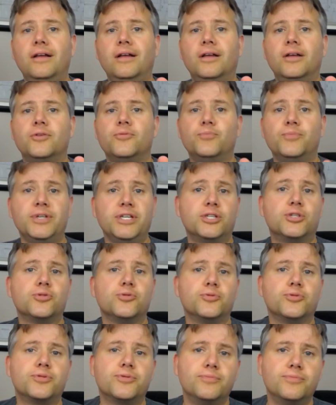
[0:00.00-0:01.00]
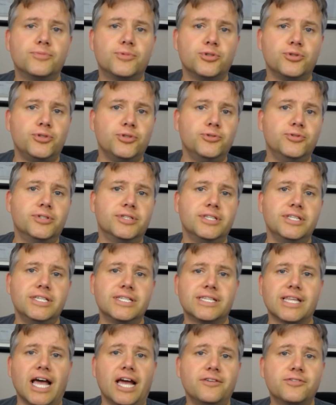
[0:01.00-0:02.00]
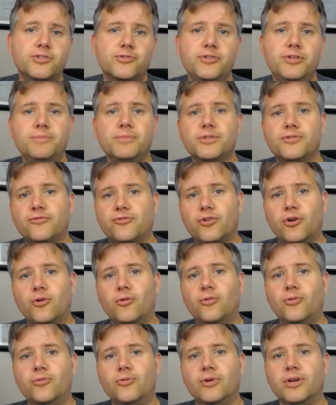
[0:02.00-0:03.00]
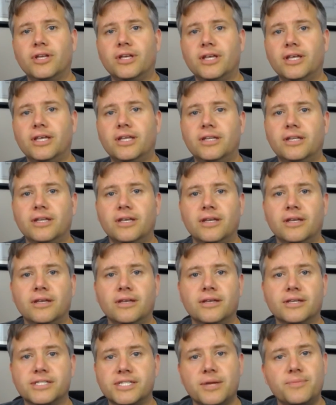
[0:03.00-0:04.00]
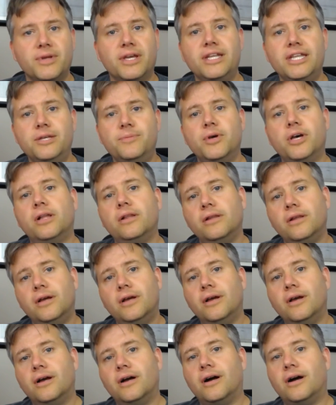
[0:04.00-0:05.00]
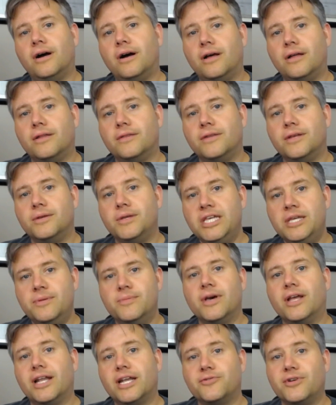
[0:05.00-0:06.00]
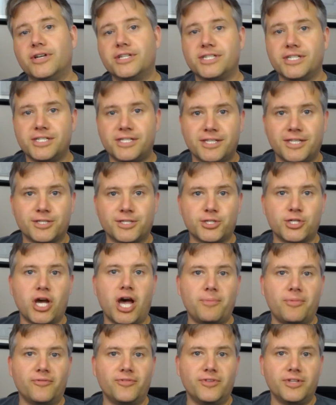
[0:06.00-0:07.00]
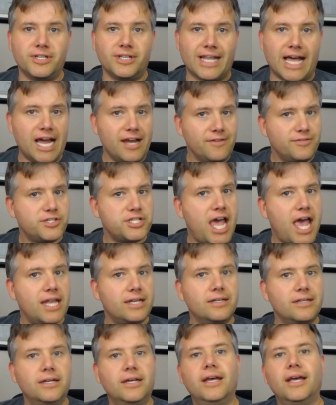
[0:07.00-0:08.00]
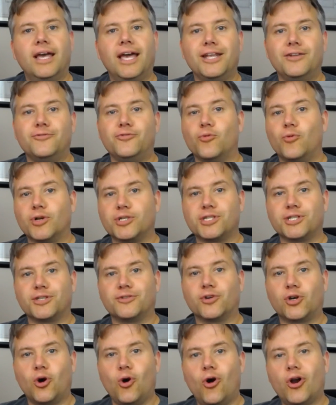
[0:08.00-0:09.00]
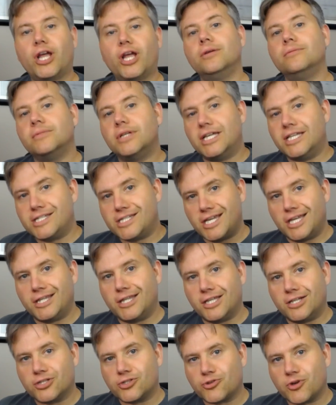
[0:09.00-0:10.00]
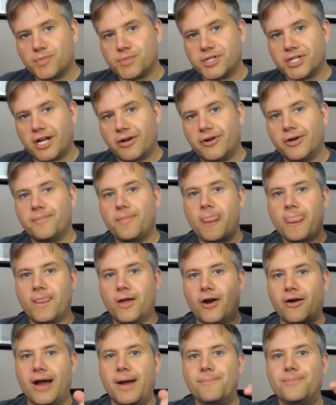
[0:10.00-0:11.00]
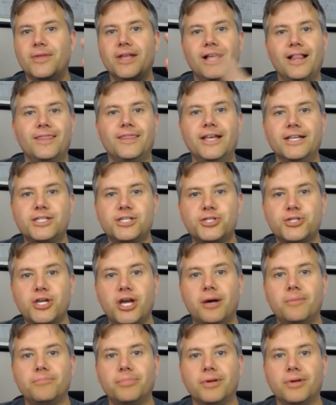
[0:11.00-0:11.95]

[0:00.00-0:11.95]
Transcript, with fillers: me to do on these live streams, throw it. Send me an email. The email address is in the top of the live chat, and if you're watching the recording, it's in the description area. All right, let's jump